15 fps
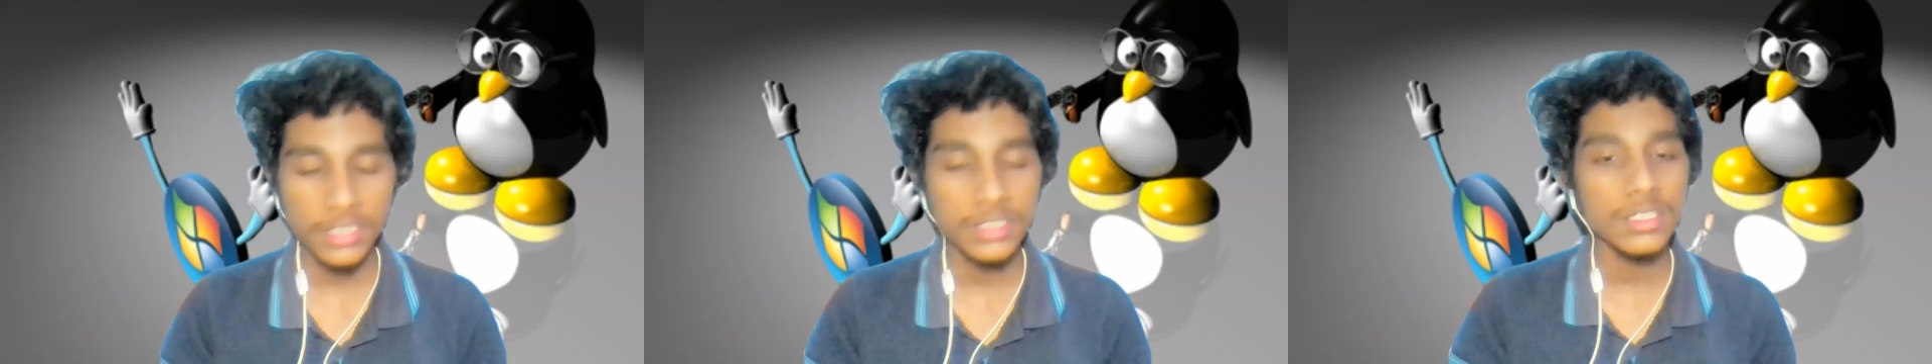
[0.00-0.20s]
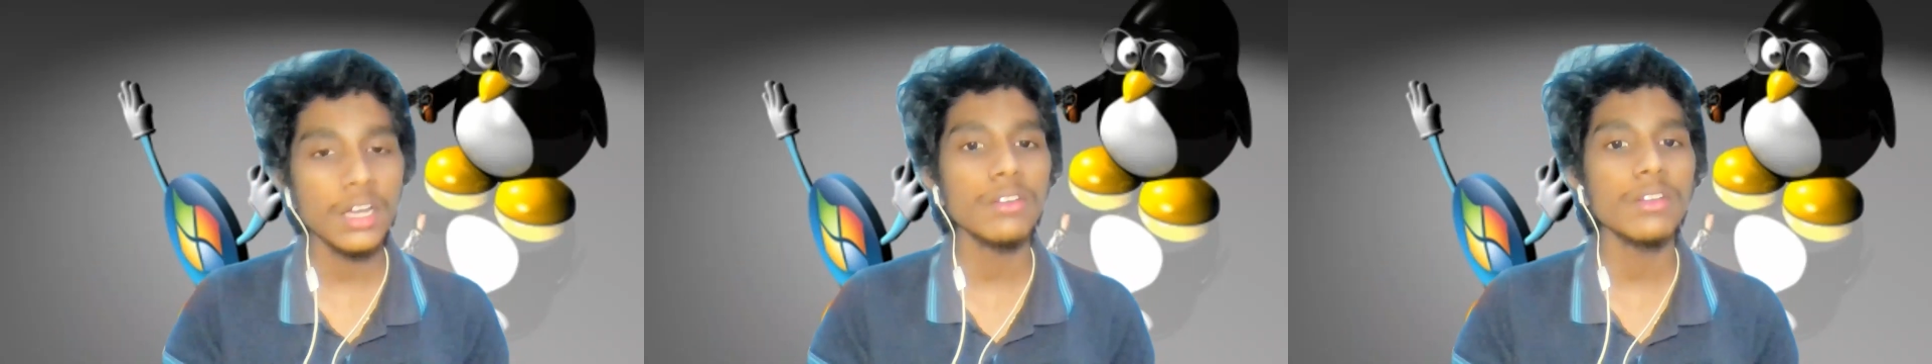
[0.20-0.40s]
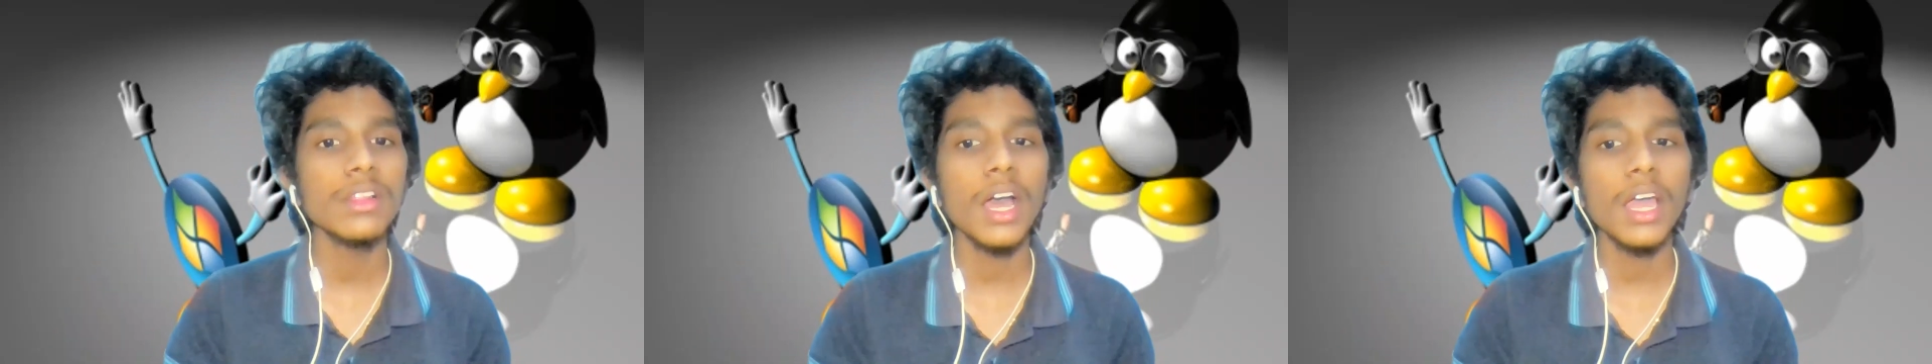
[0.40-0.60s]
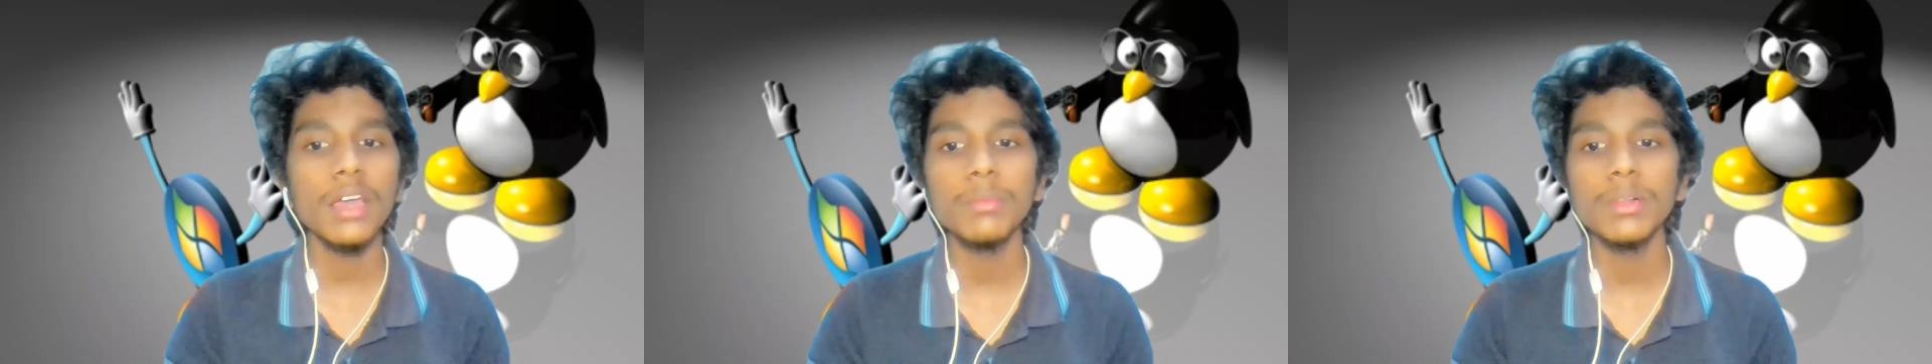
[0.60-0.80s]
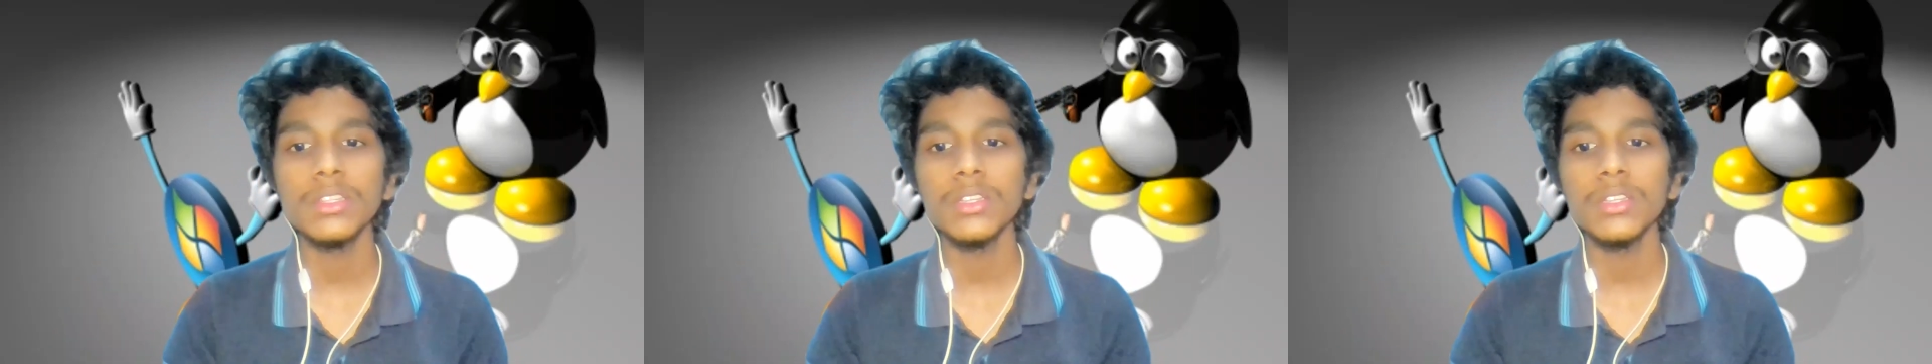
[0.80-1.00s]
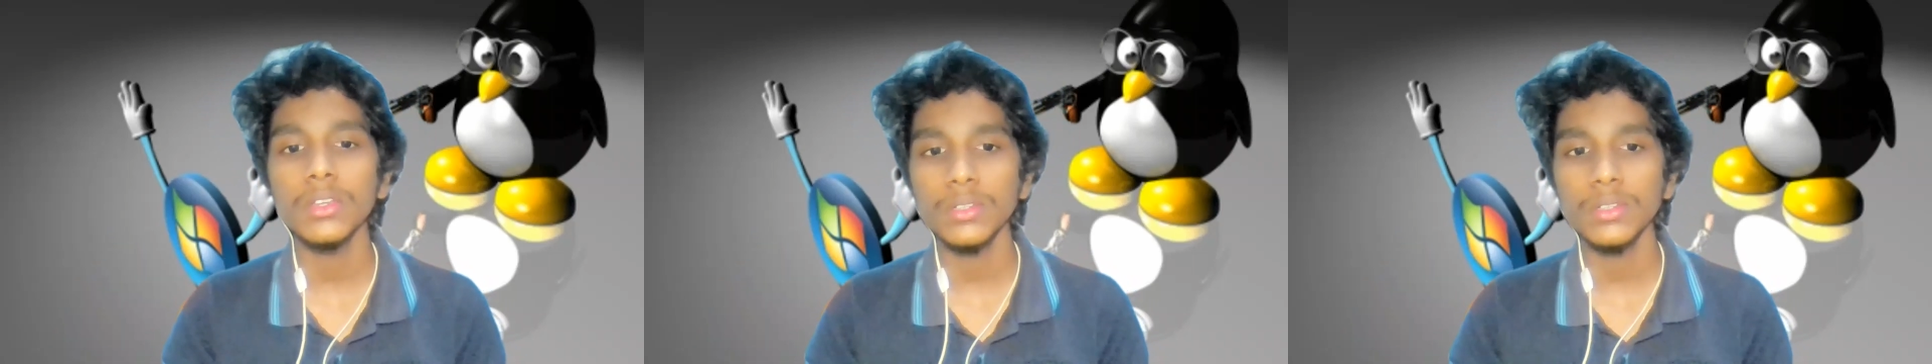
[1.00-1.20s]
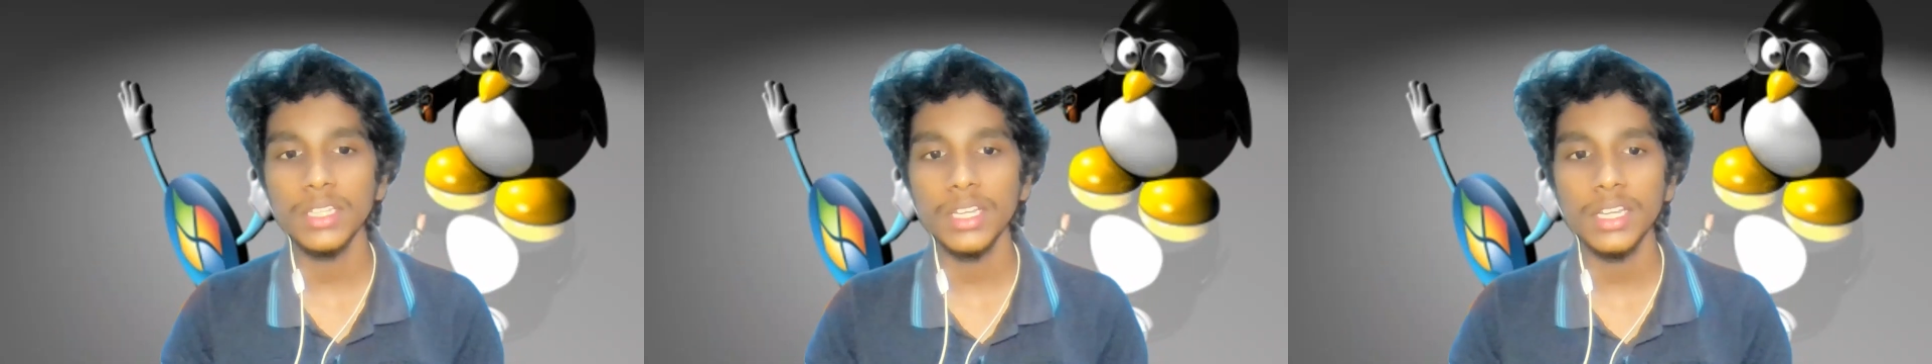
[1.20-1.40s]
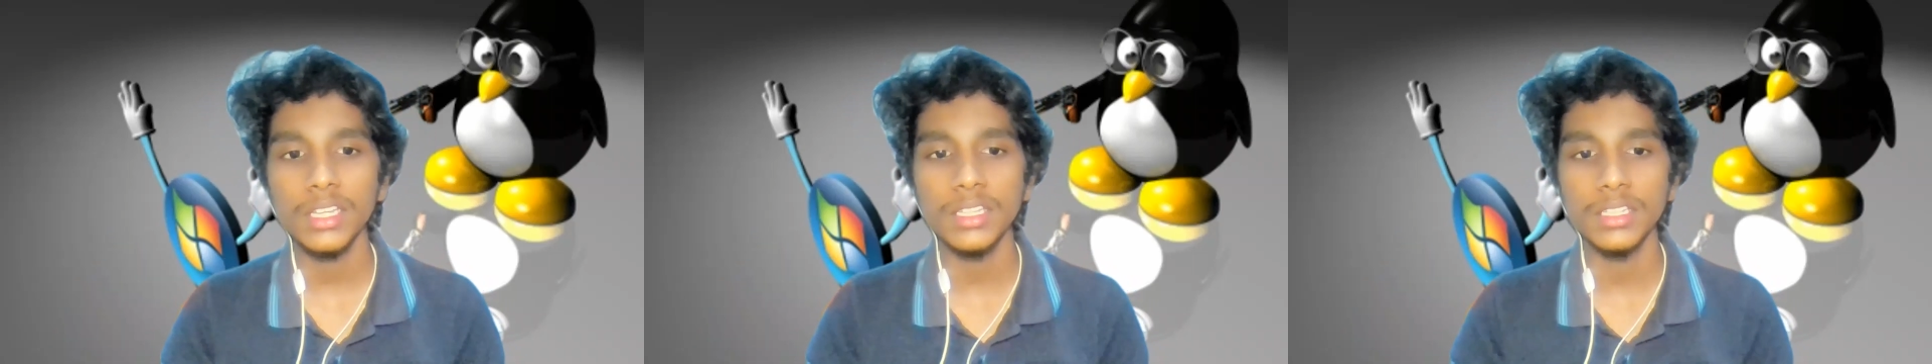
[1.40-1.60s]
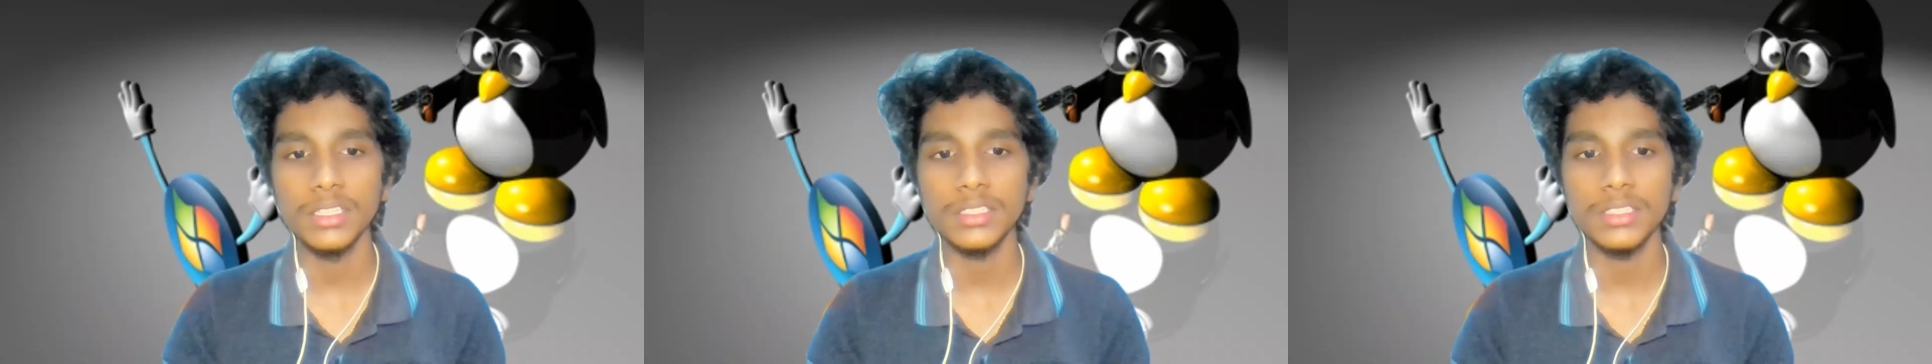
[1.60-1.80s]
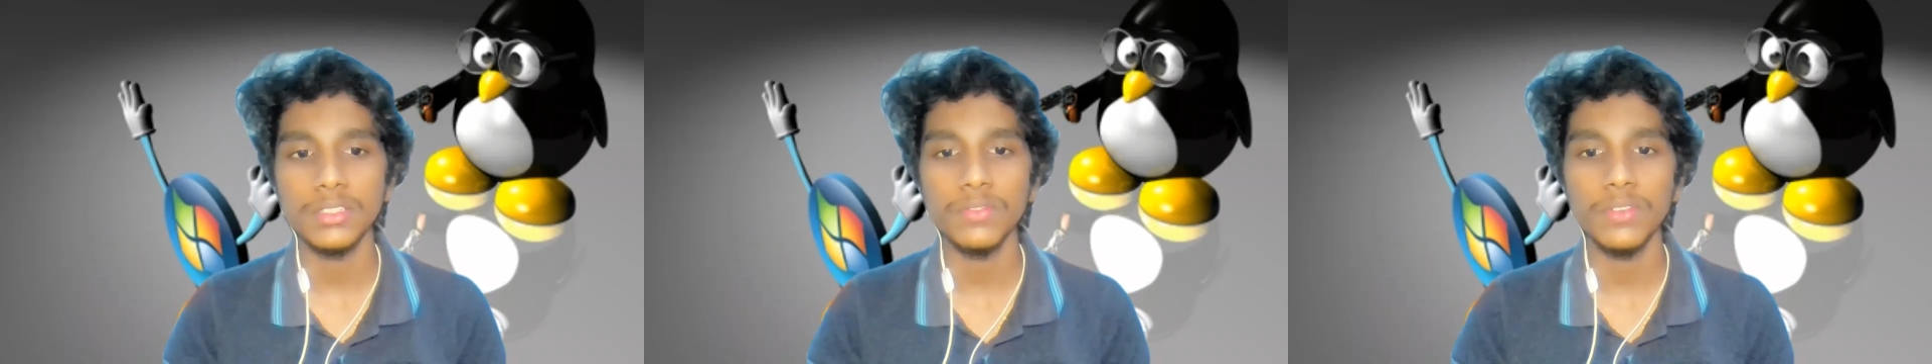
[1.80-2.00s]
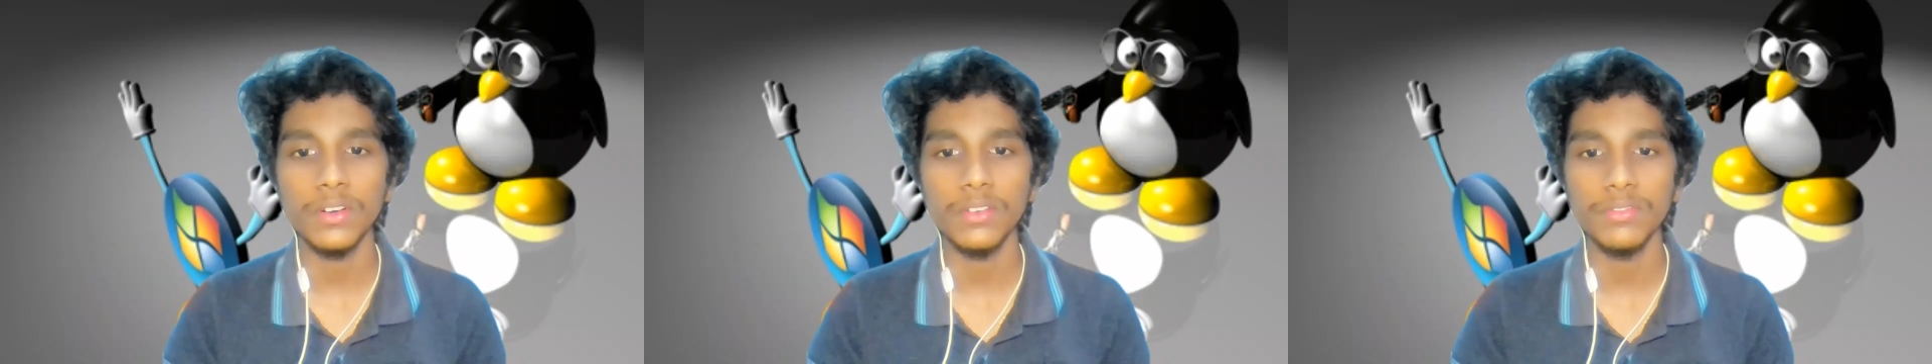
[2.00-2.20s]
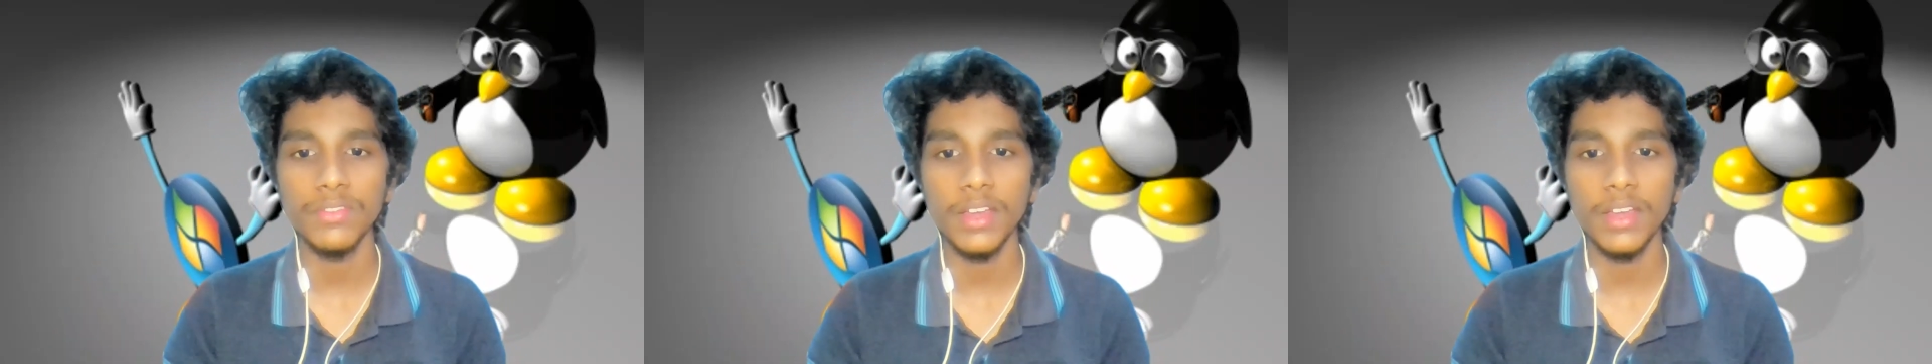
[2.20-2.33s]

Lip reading: That's how reliable Toyota is for a